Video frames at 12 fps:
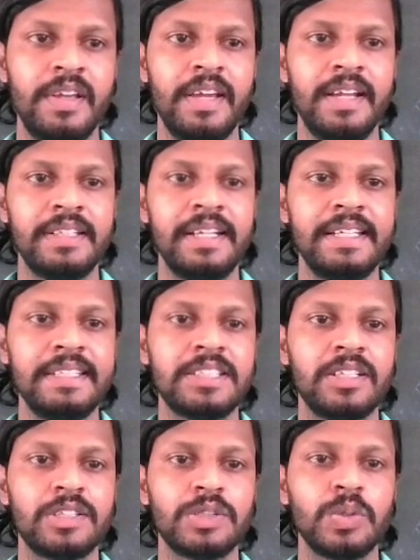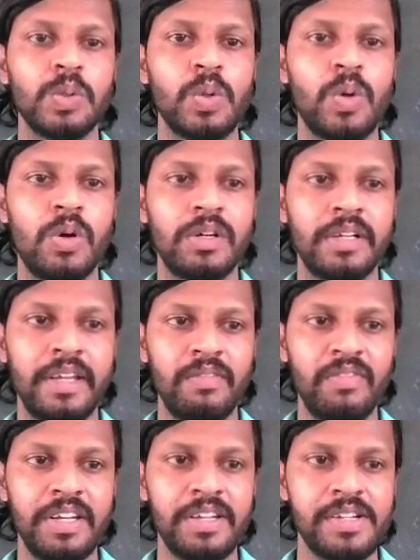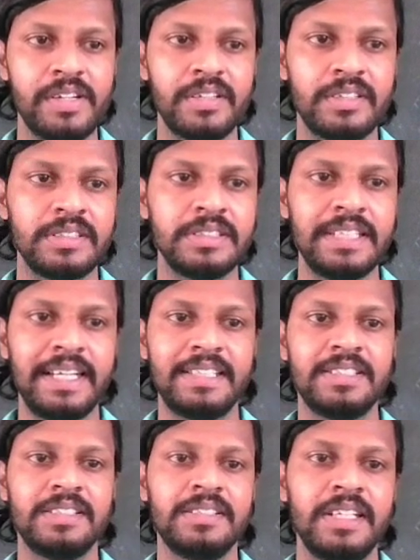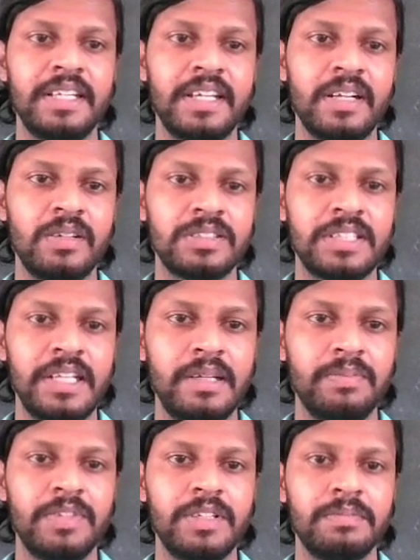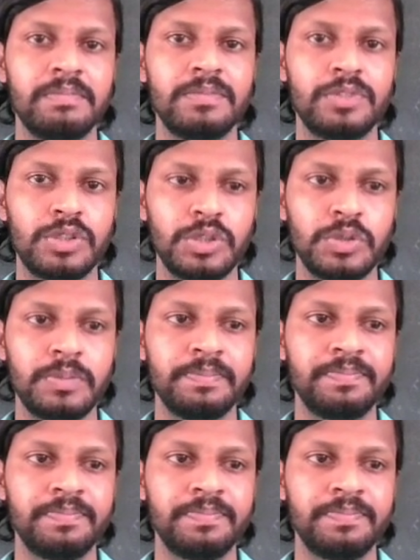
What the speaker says: and the nights are so long in winter that they cannot sleep them through,